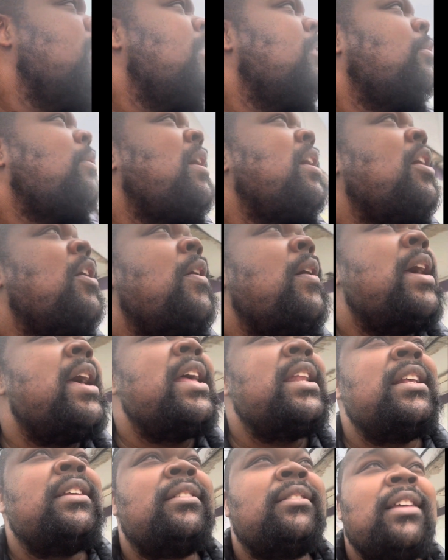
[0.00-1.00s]
Right here on
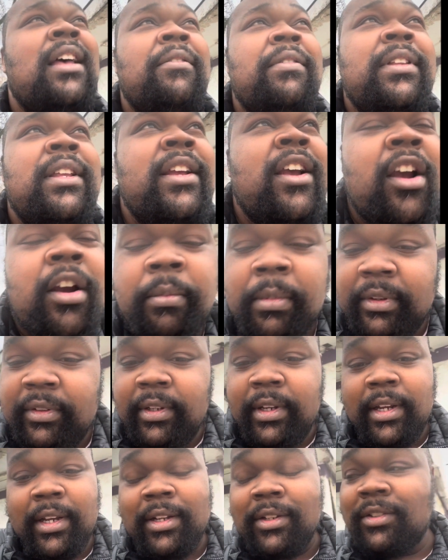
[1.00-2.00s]
87th and
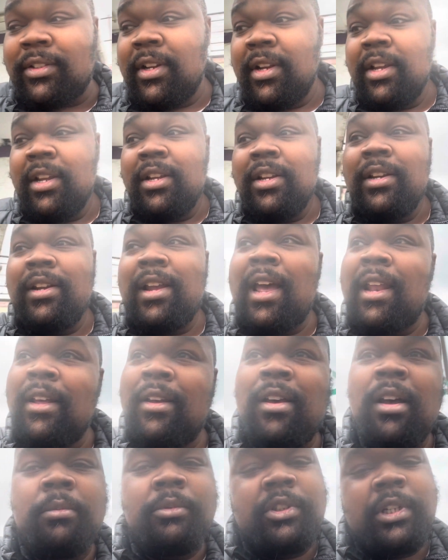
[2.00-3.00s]
Hermitage. Gotta
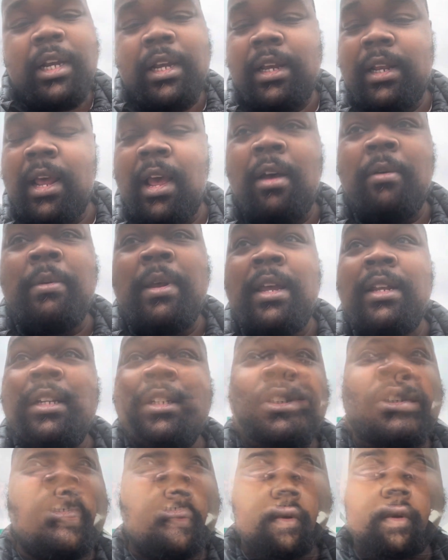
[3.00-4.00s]
come check it out, man. This
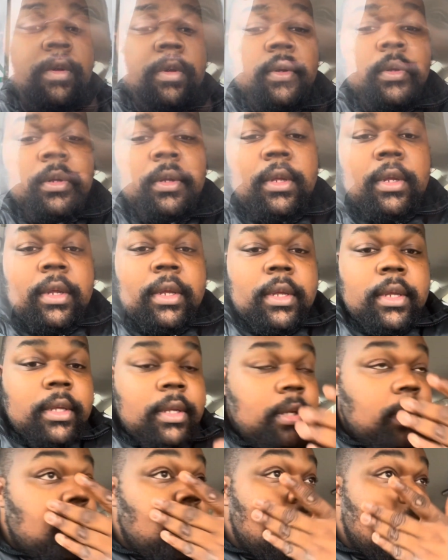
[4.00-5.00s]
shit is dope.
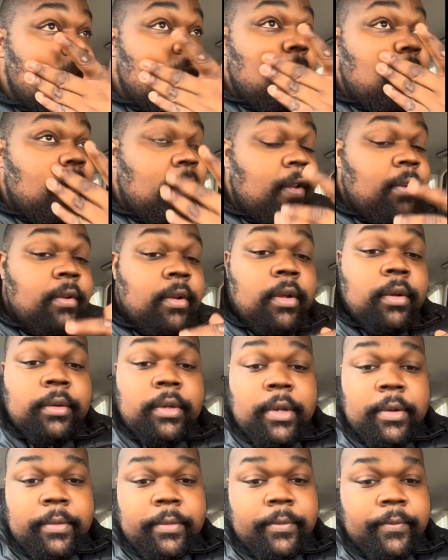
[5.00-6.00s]
Yeah, yeah, you know,
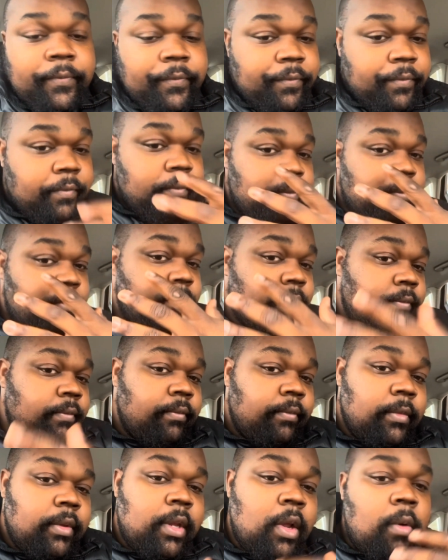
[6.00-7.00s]
don't
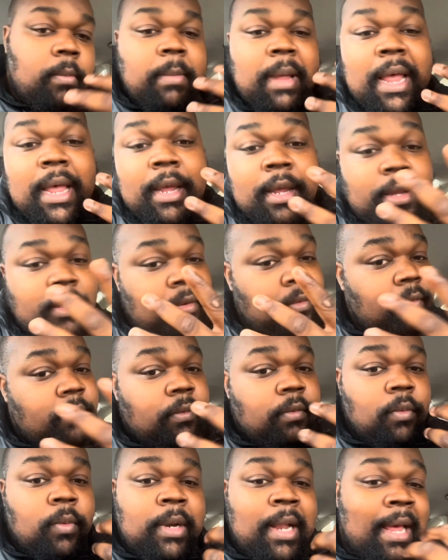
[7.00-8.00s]
don't mind
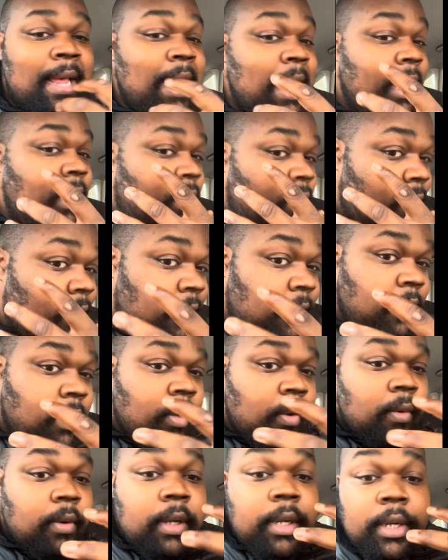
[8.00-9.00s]
what I got going
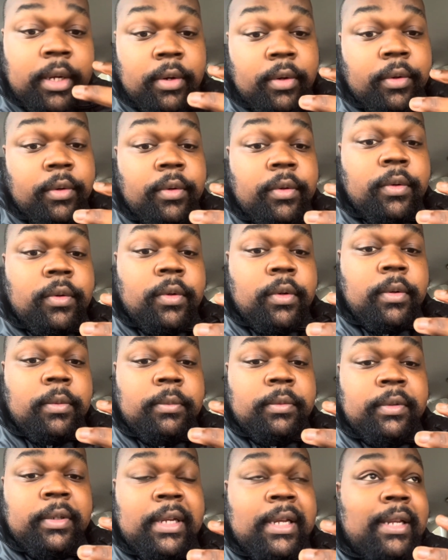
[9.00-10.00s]
on here. You know
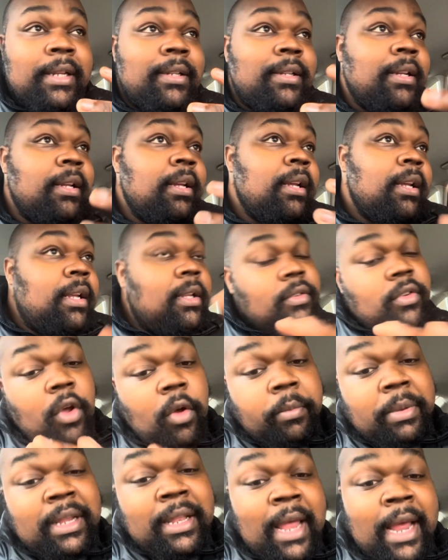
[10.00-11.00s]
I'm saying? It's
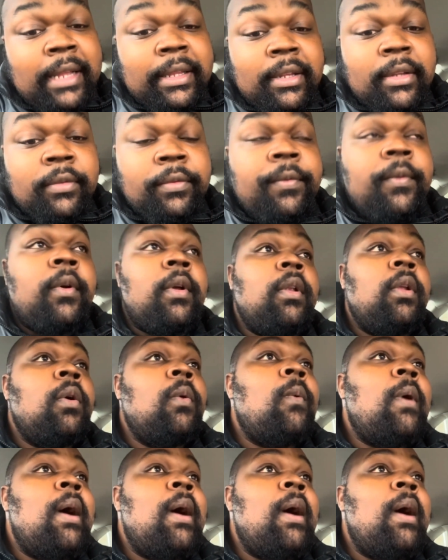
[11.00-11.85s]
gonna be like this for a little